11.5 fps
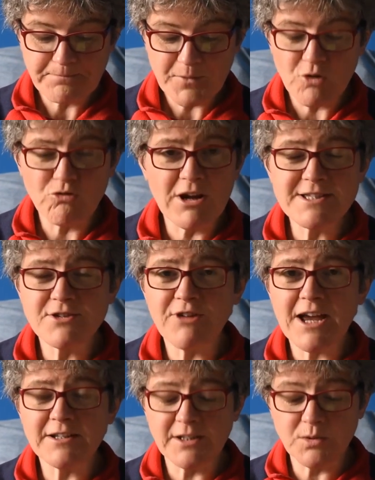
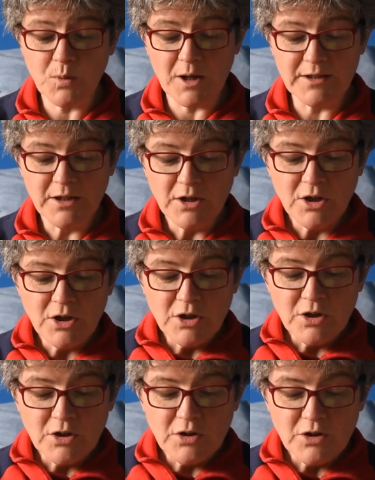Resurrected one,
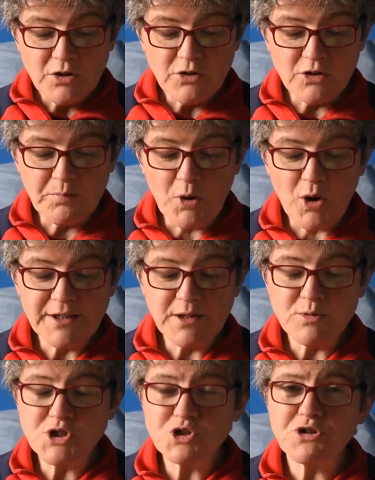your body
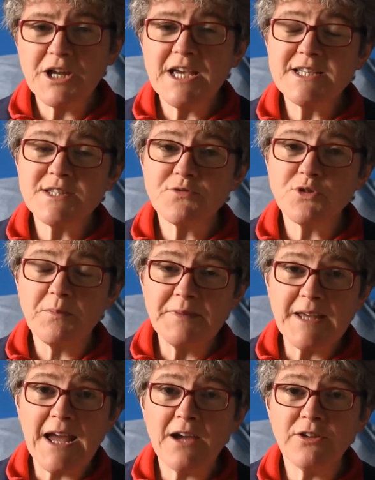was raised from
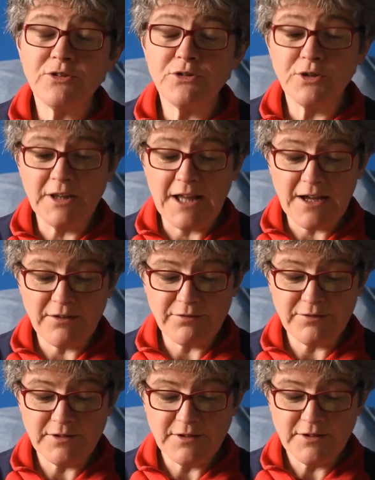death to
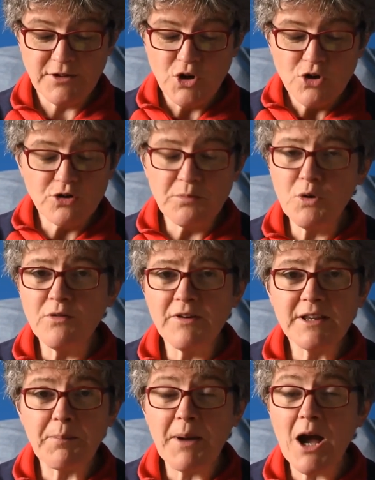life, removing
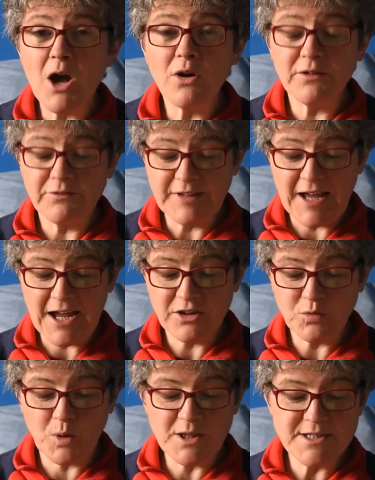the power of
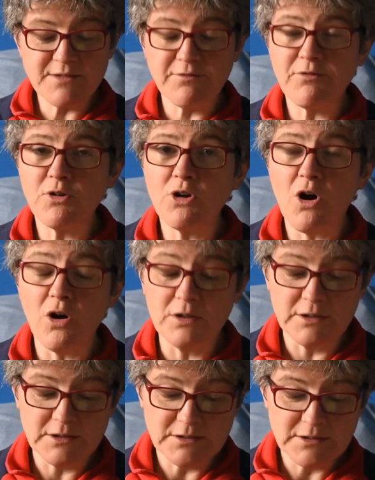death once and for all.